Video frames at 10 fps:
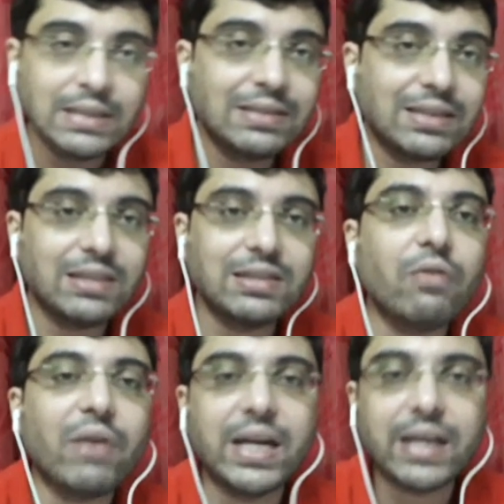such
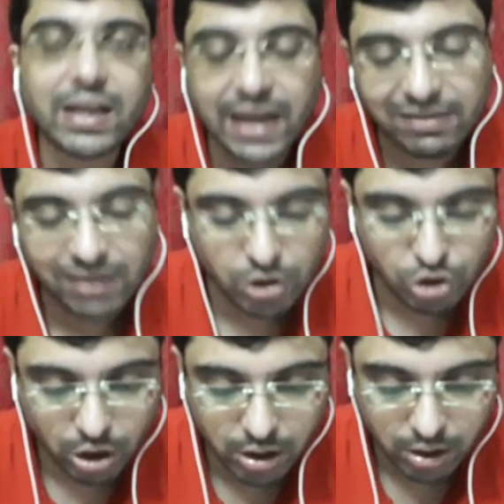that white can castle
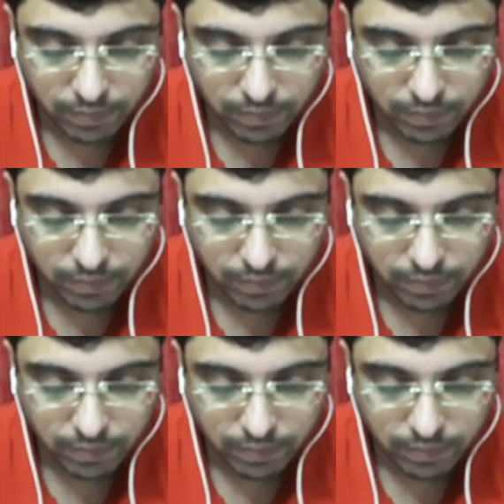short.